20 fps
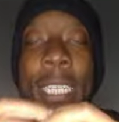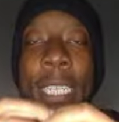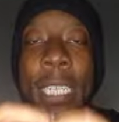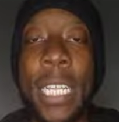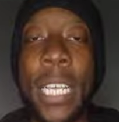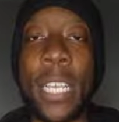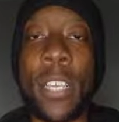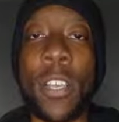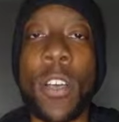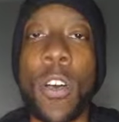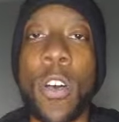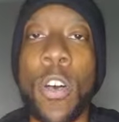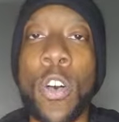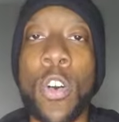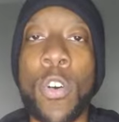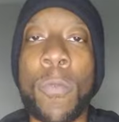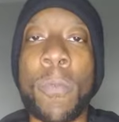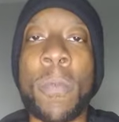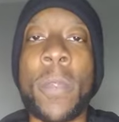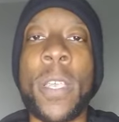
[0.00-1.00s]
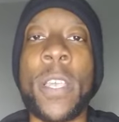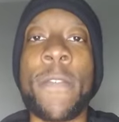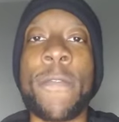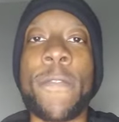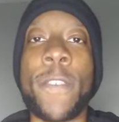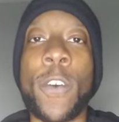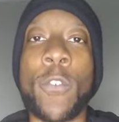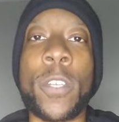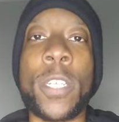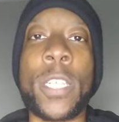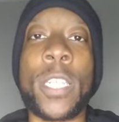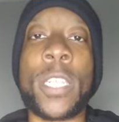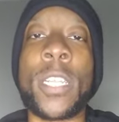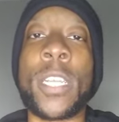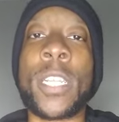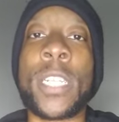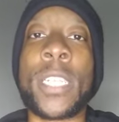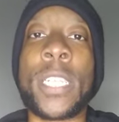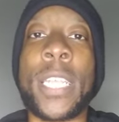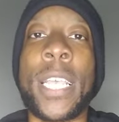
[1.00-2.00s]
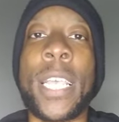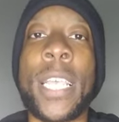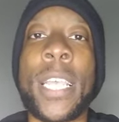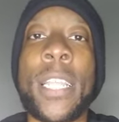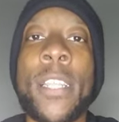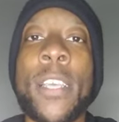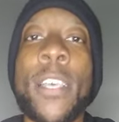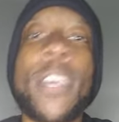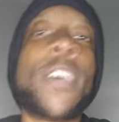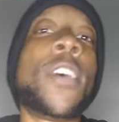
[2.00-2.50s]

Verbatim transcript: and focused and understand when